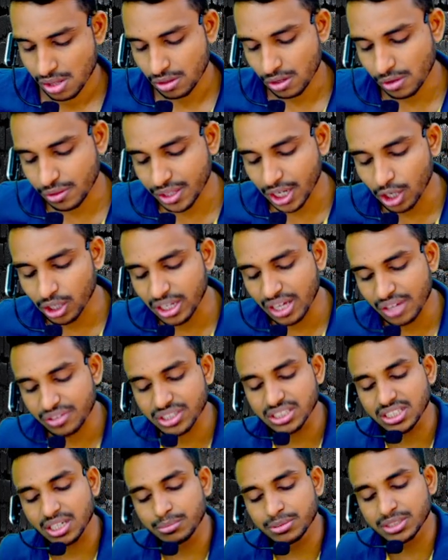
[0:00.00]
So Security
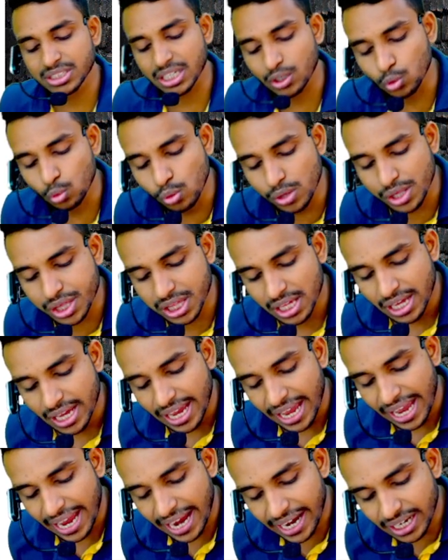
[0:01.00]
Exchange Commission rules
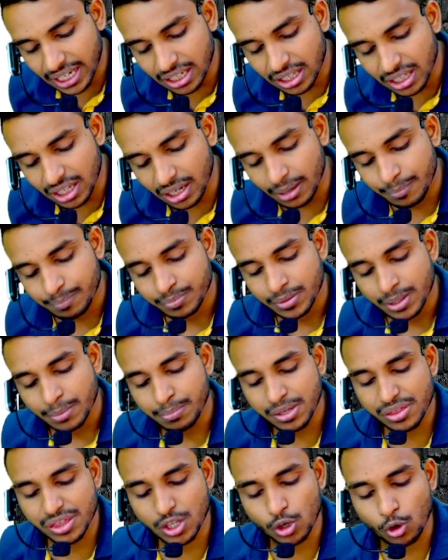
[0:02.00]
and the
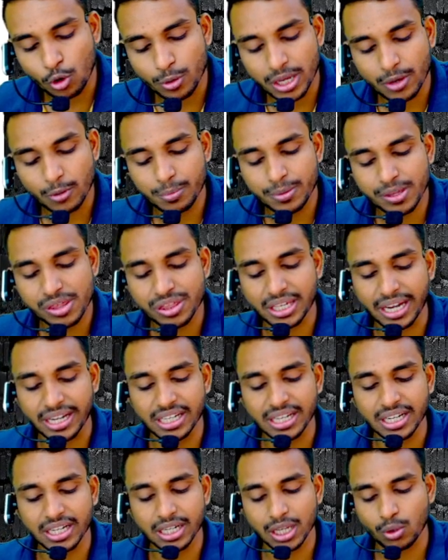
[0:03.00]
PCOB
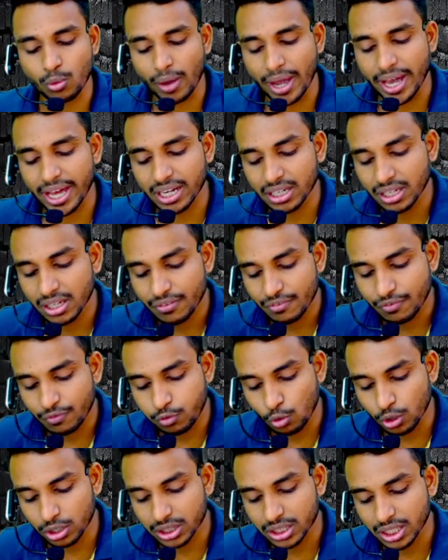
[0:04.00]
standard require
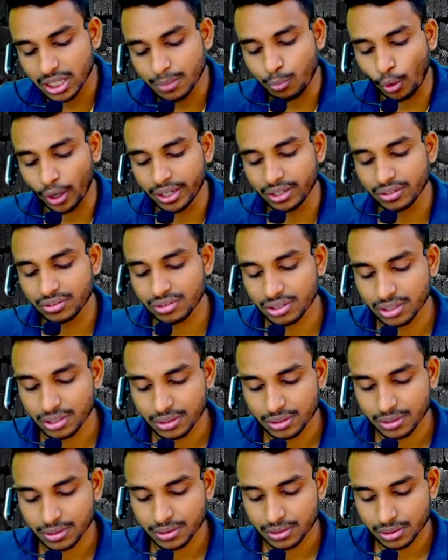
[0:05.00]
3 points.
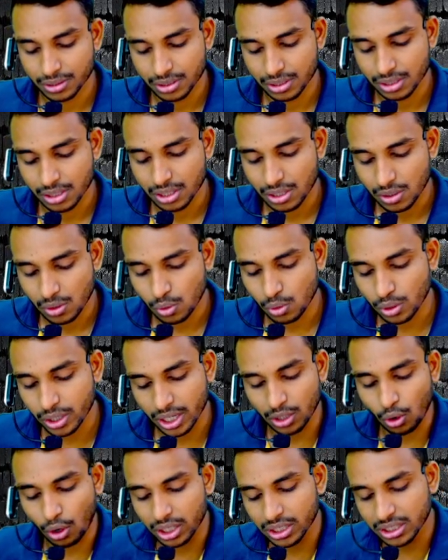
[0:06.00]

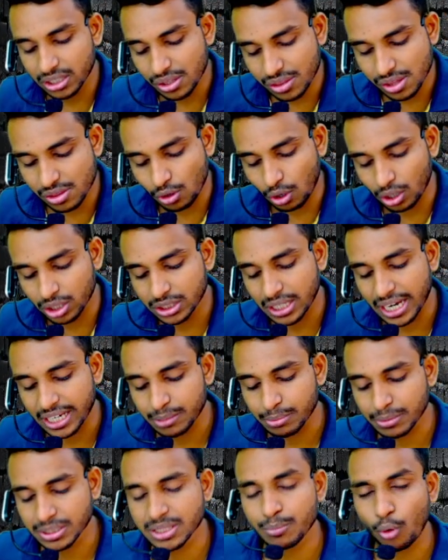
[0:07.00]
Okay, not this is not
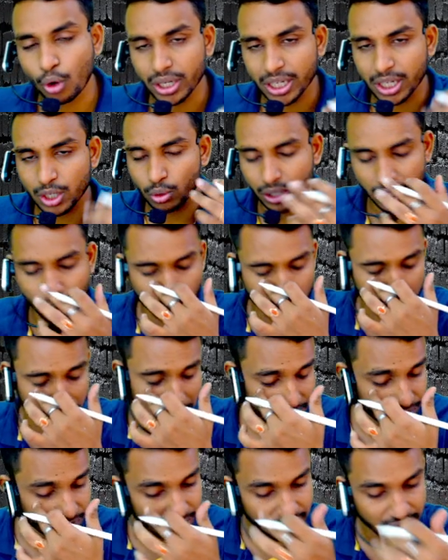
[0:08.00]
that much important. Okay, you can
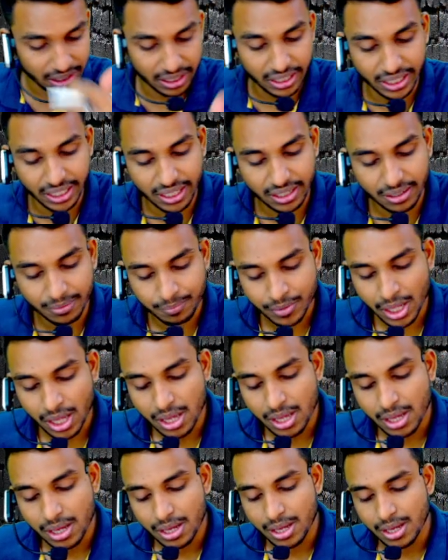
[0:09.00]
give it a reading.
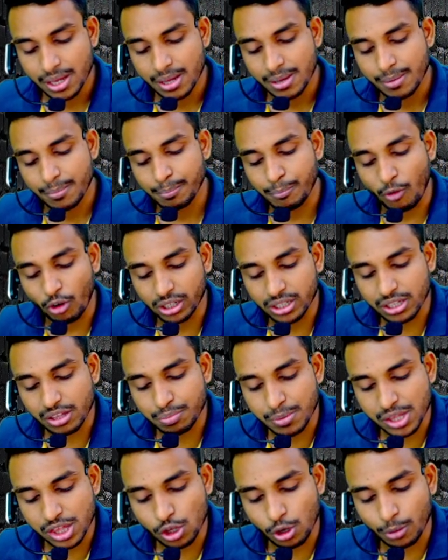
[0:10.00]
What is
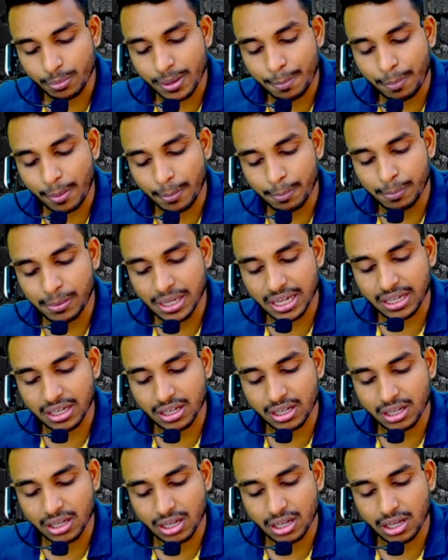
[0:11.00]
PCOB? Public
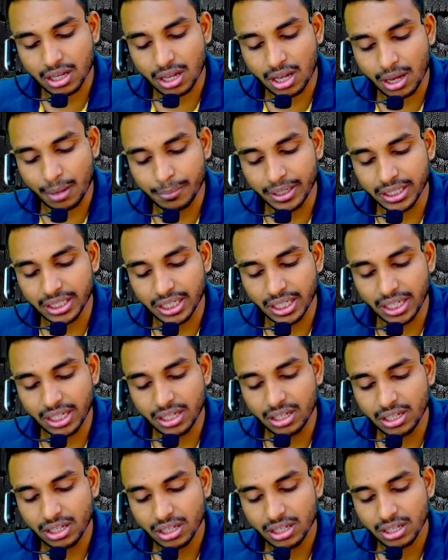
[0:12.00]

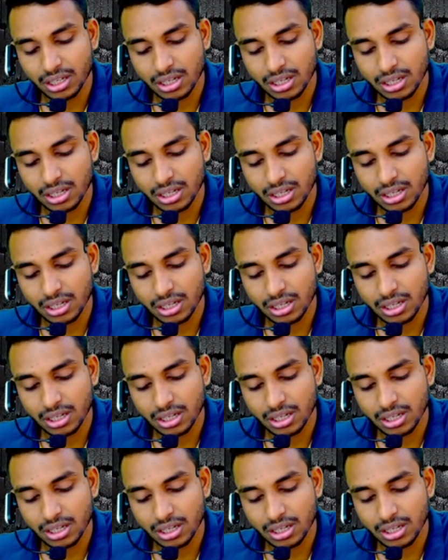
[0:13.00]
Committee